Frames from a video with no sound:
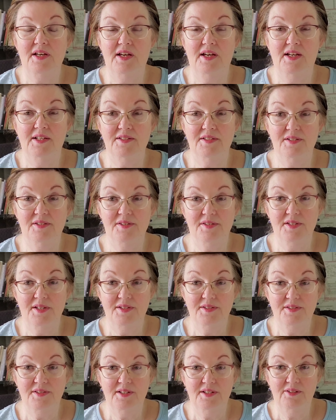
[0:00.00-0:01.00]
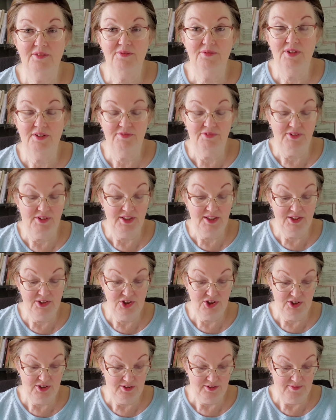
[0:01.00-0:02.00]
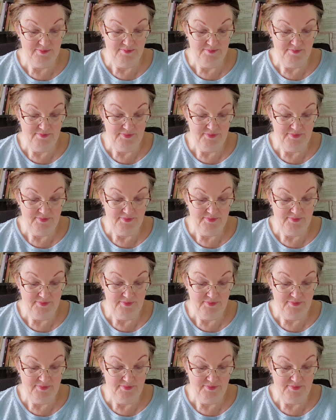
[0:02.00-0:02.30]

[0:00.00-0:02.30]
as it says in Revelation.